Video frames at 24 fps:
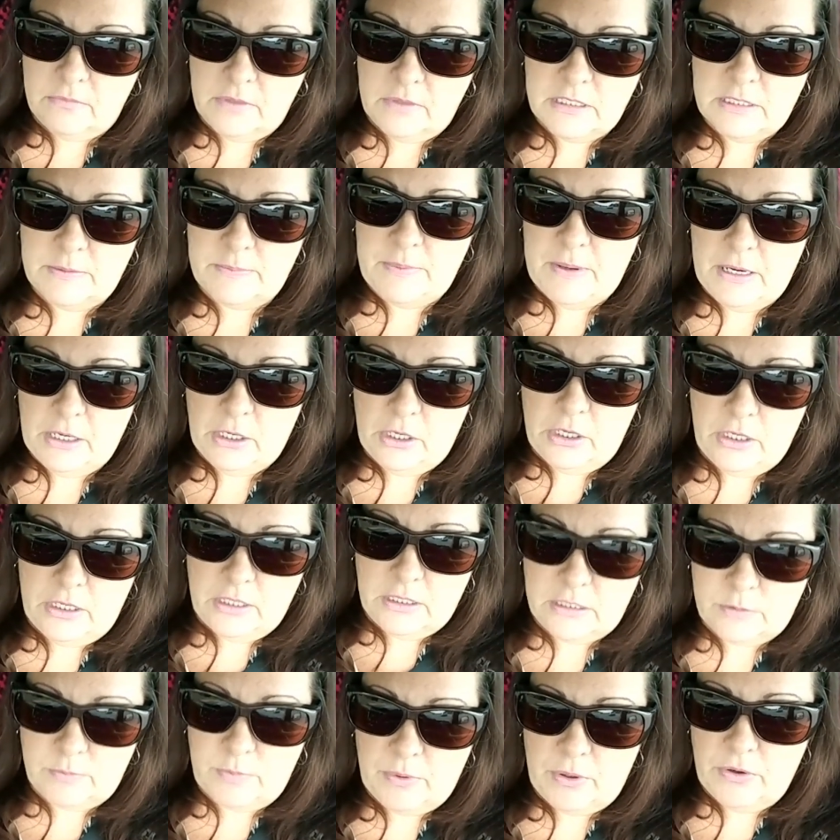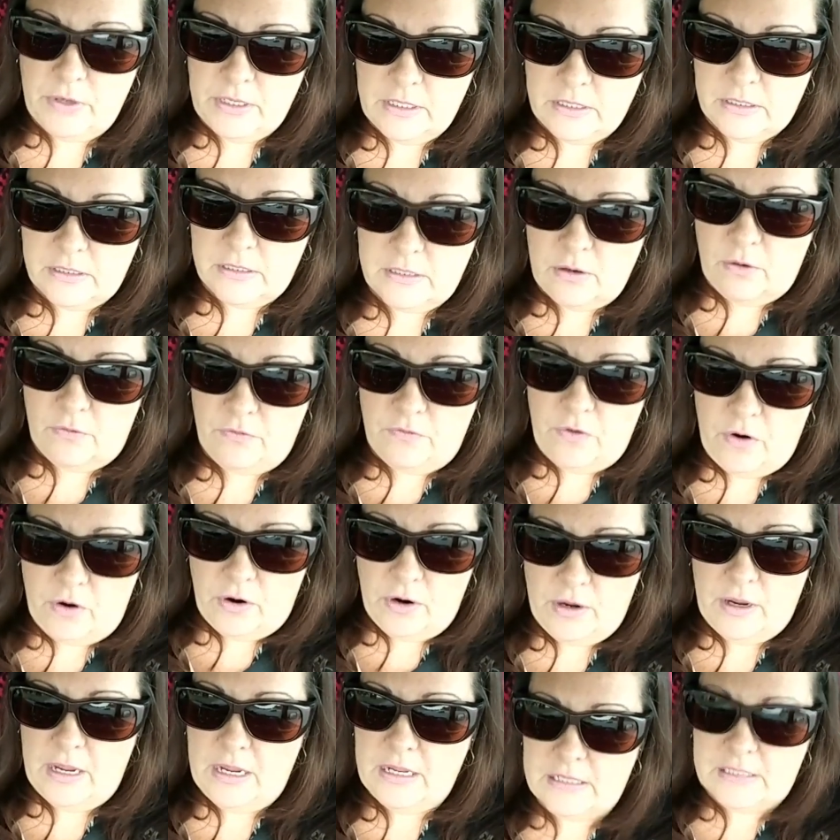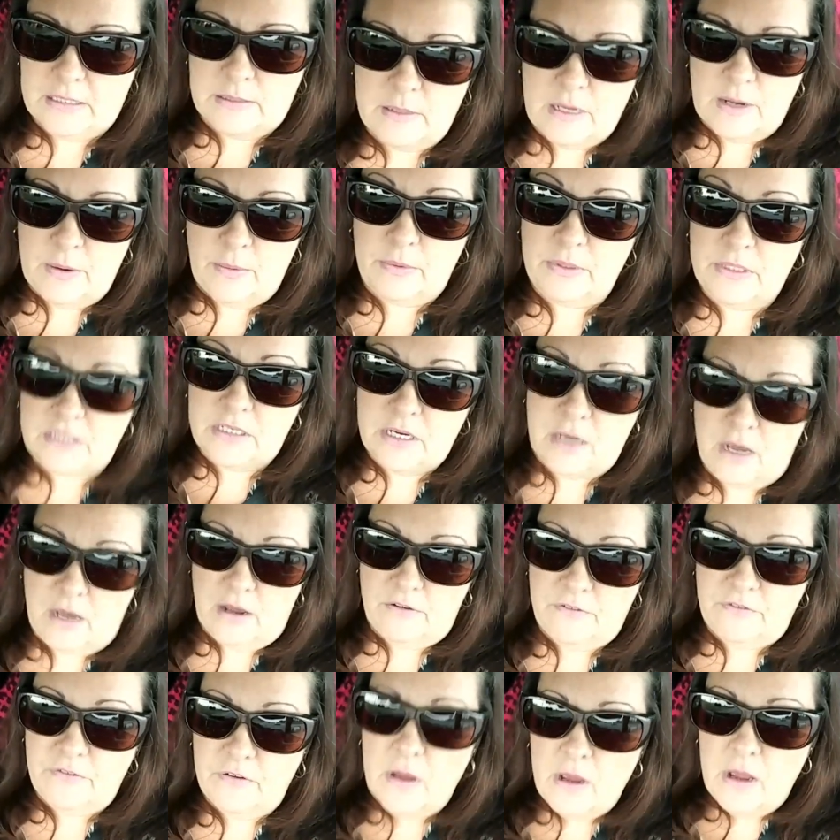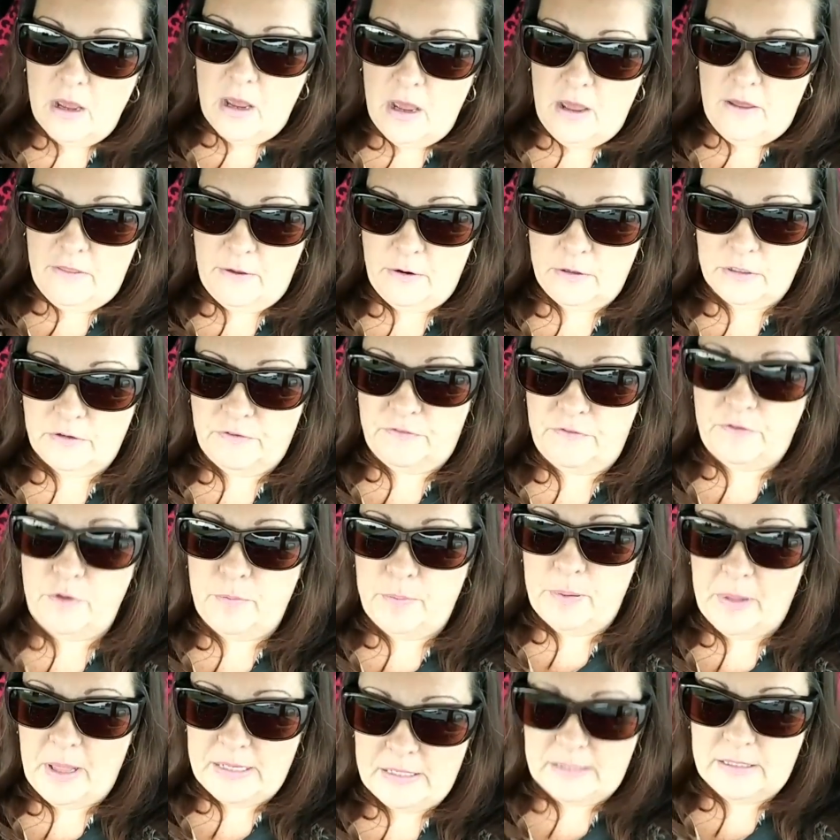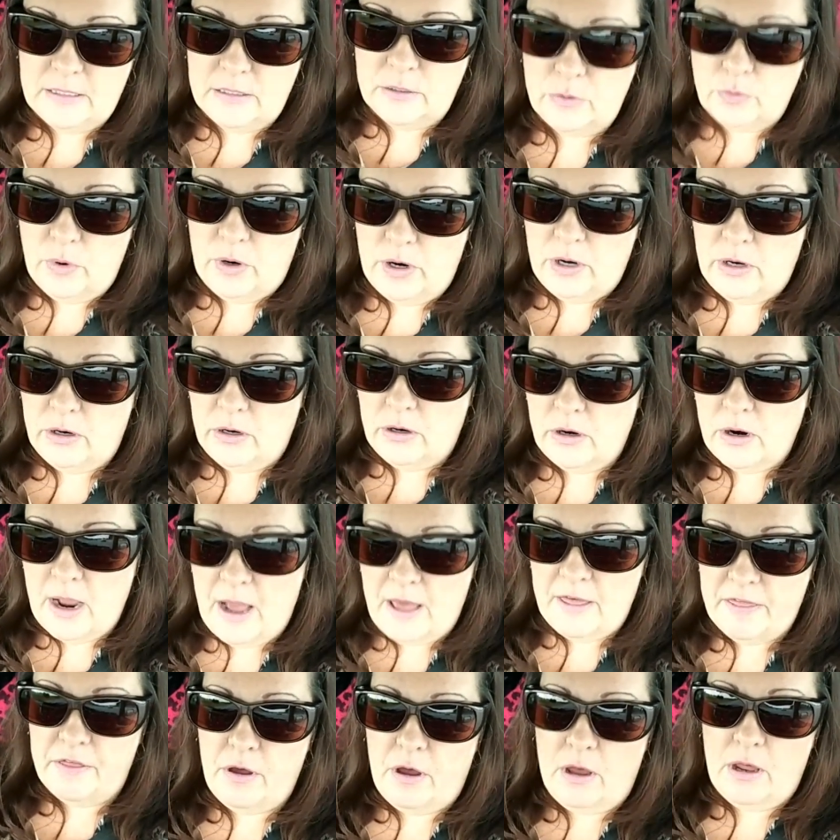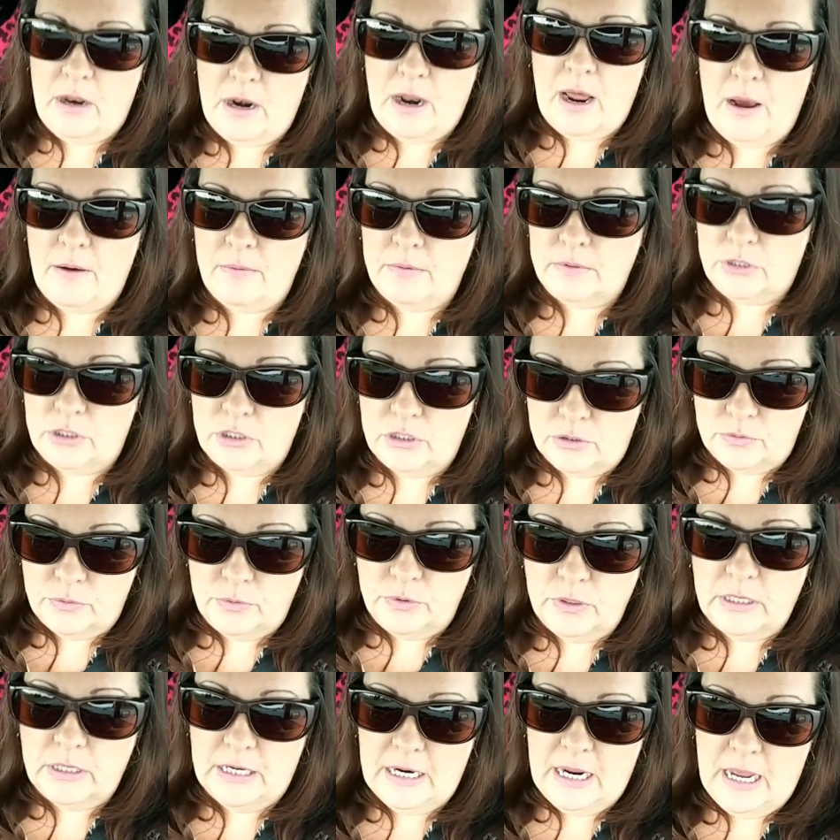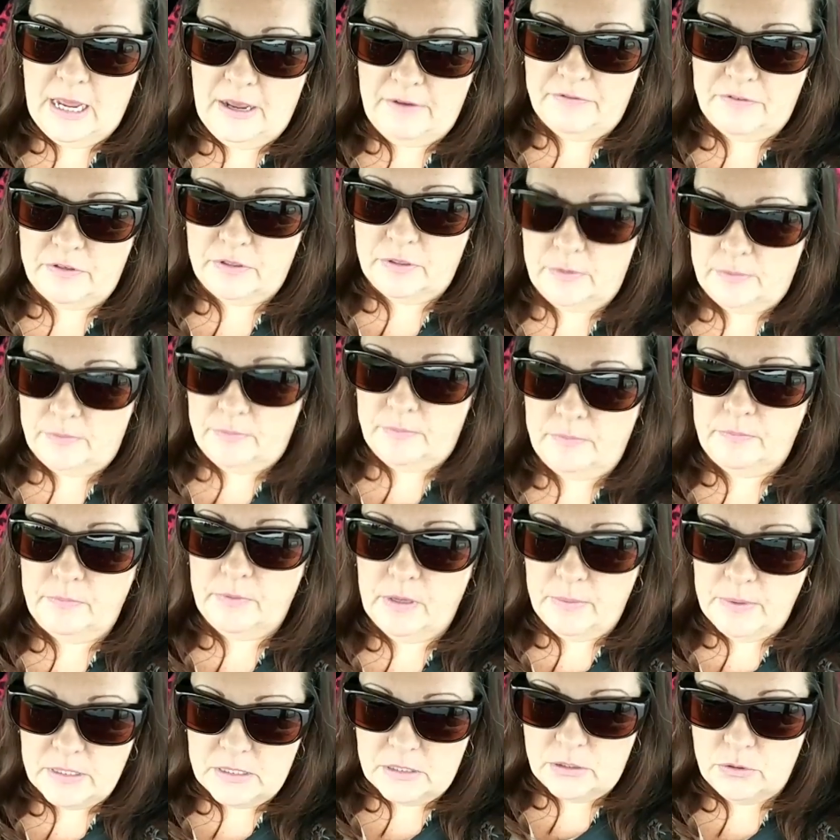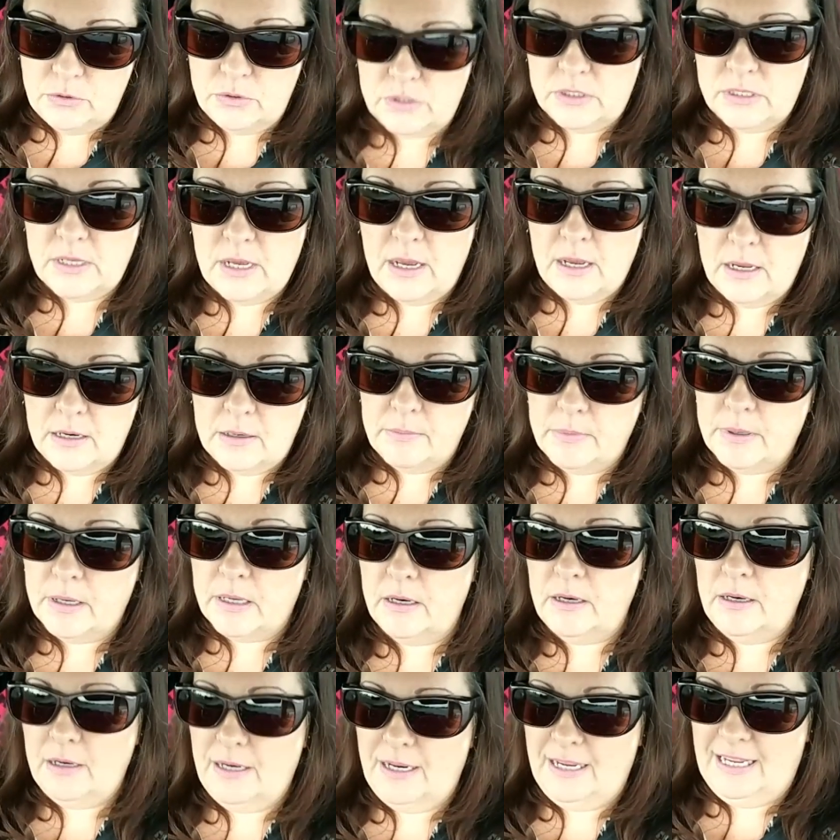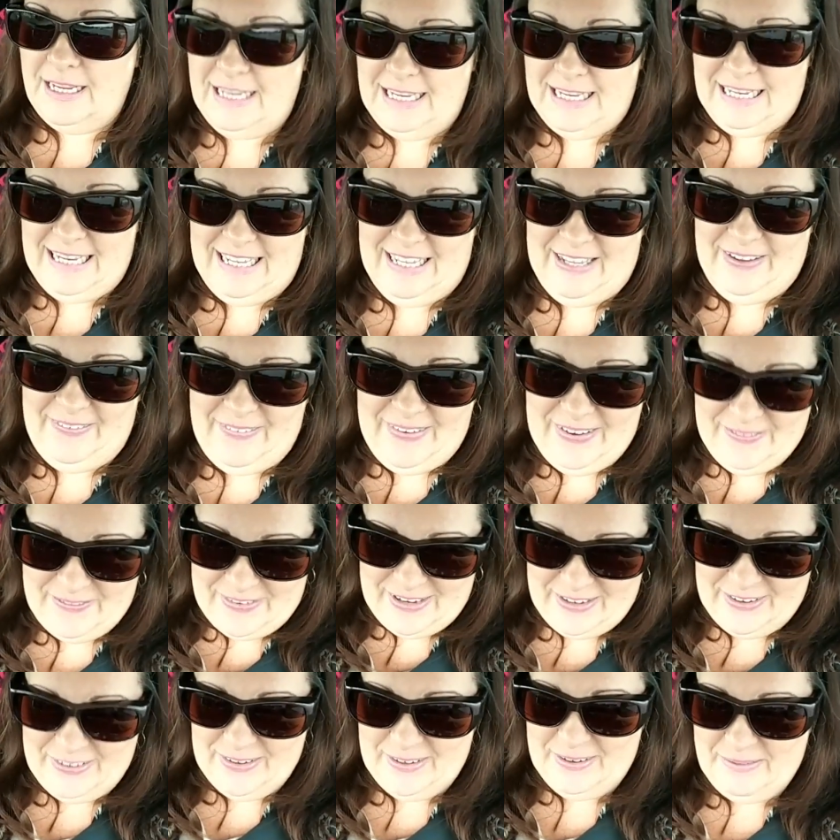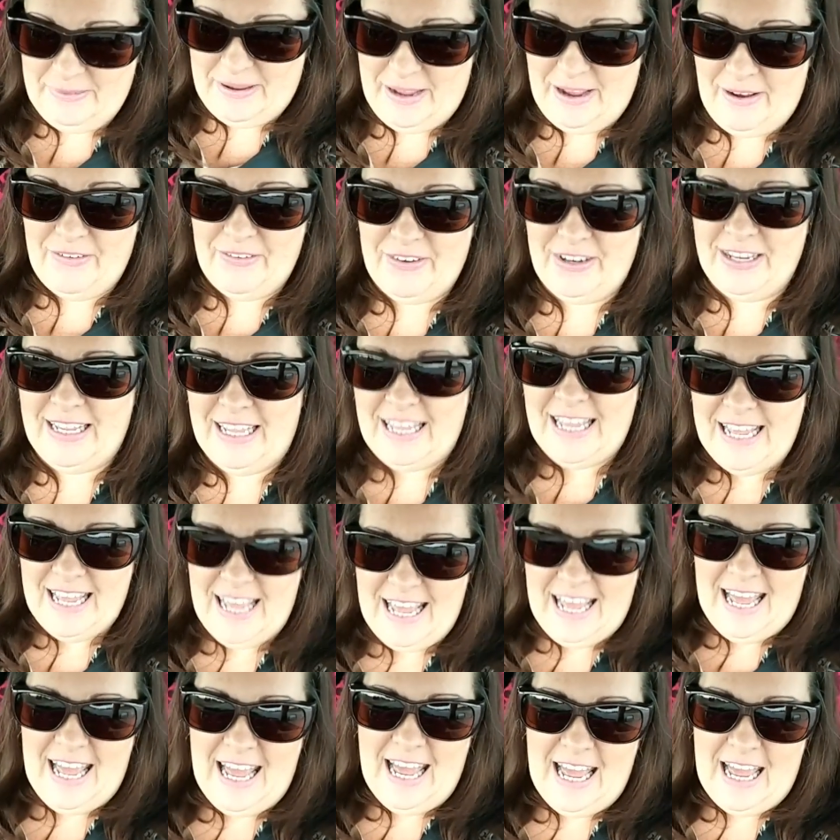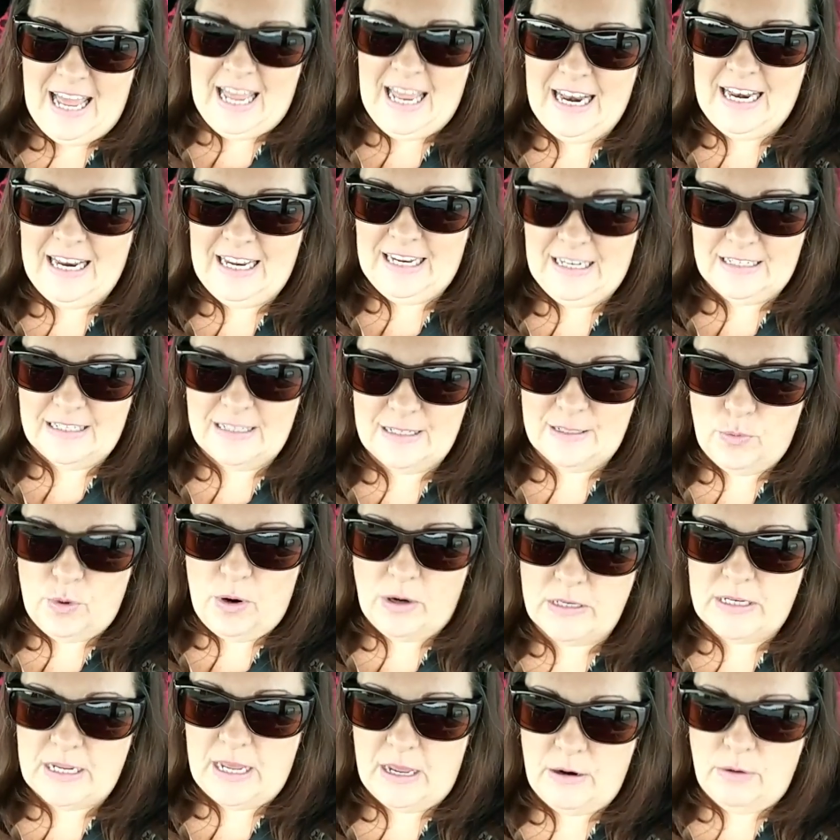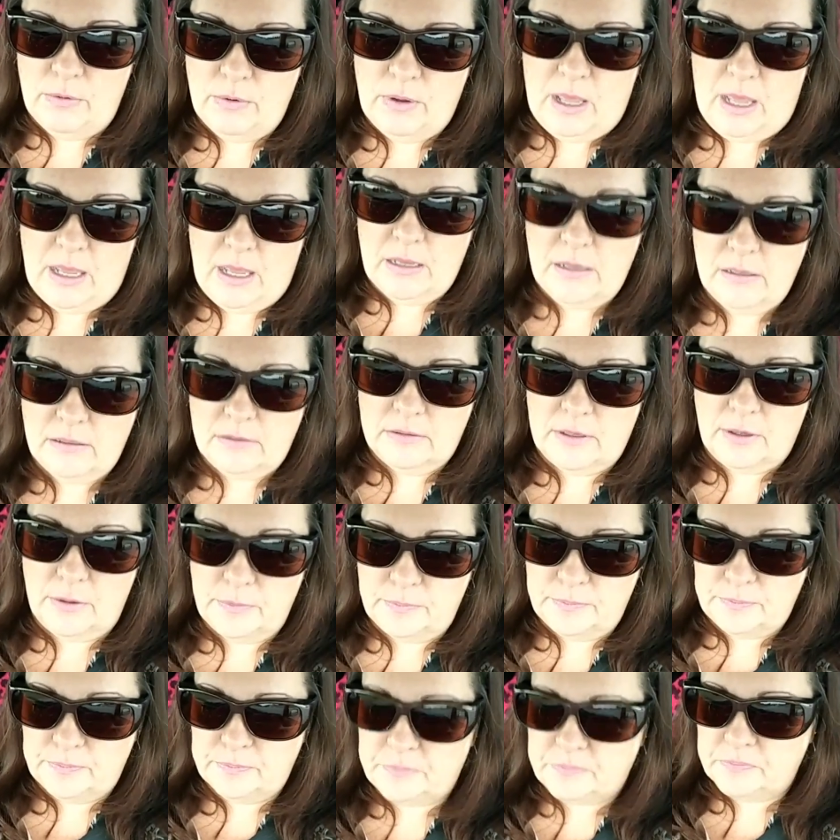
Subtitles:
It's been a good experience so far. It was tough. There's a few places where I thought I was just really going to have to commit suicide, but we figured them out, and it's worked out okay. So,